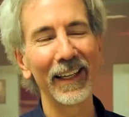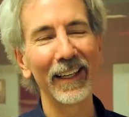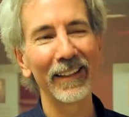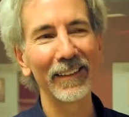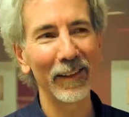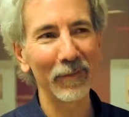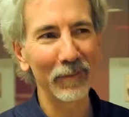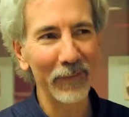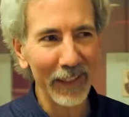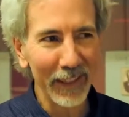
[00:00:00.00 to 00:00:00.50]

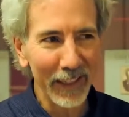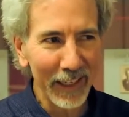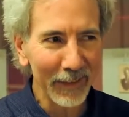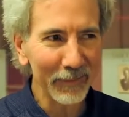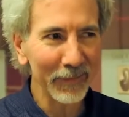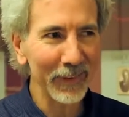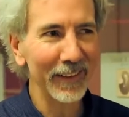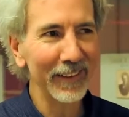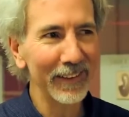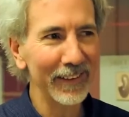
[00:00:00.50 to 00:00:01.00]
Something
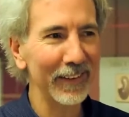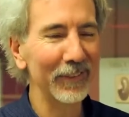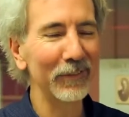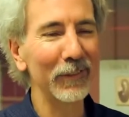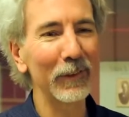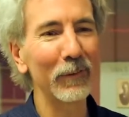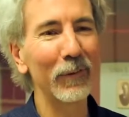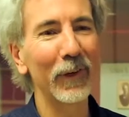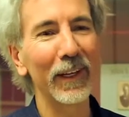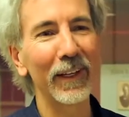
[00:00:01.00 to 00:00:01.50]
happens and
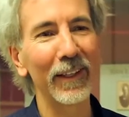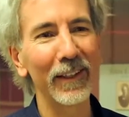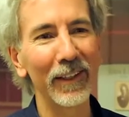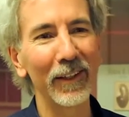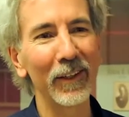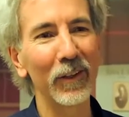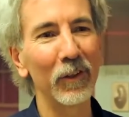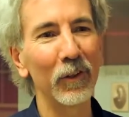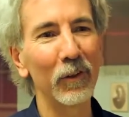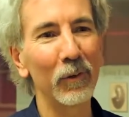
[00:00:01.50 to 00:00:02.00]
we want to
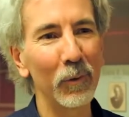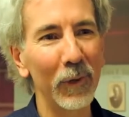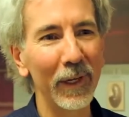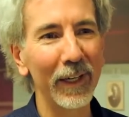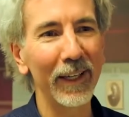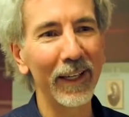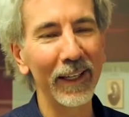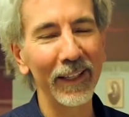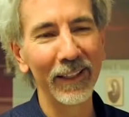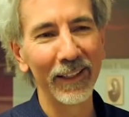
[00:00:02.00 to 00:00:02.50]
know
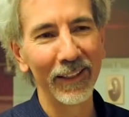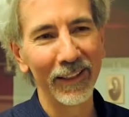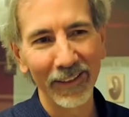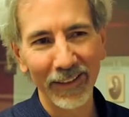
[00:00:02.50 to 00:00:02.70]
why.